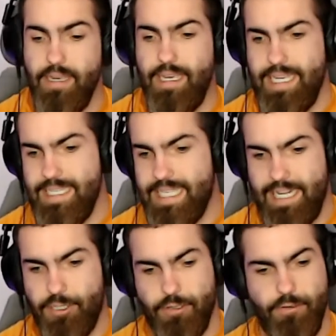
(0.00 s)
He's
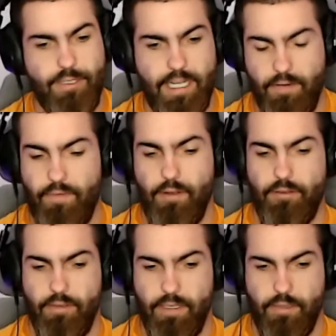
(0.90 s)
that true center
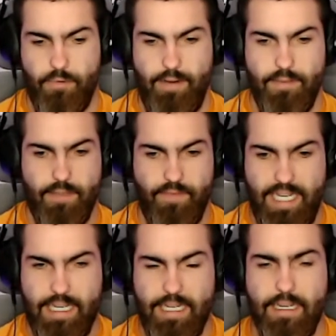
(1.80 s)
fielder that the Ravens have
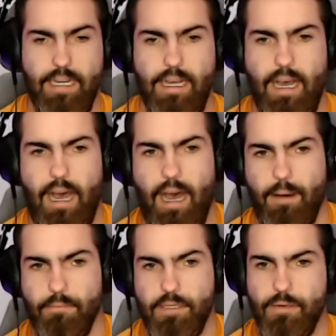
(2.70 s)
needed.
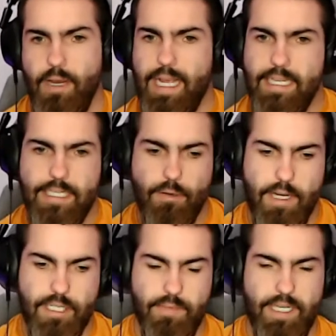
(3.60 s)
So I guess the
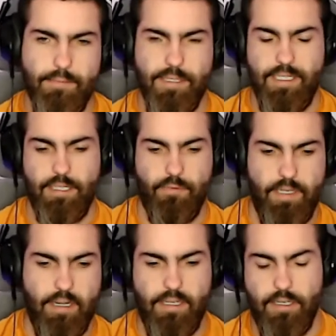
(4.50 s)
question becomes, is this
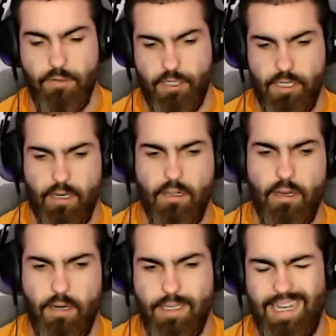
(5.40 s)
redundant to a Chuck
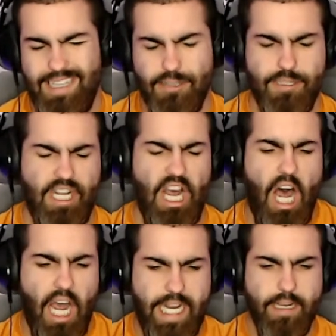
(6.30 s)
Clark? And the answer is
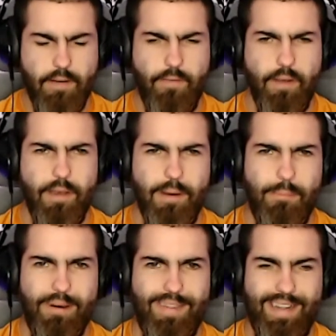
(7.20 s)
kind of,
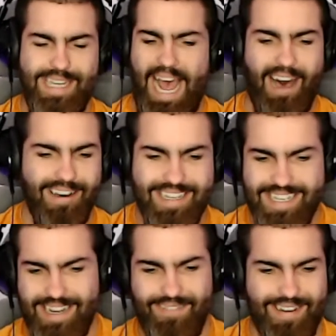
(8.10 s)
but the talent
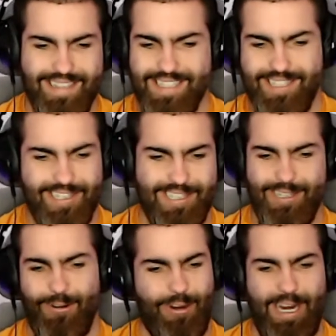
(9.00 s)
difference is just
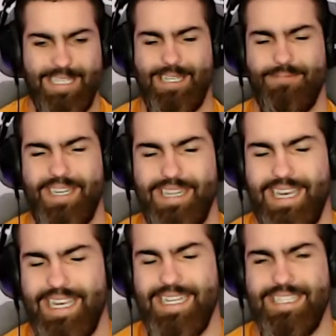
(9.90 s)
so crazy to me.
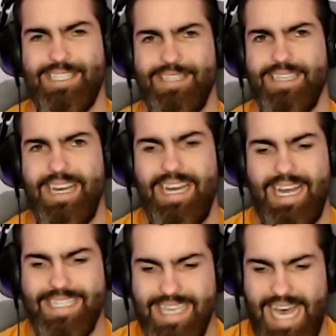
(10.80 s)
Like, it's
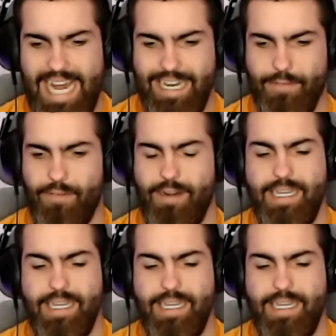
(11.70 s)
that different.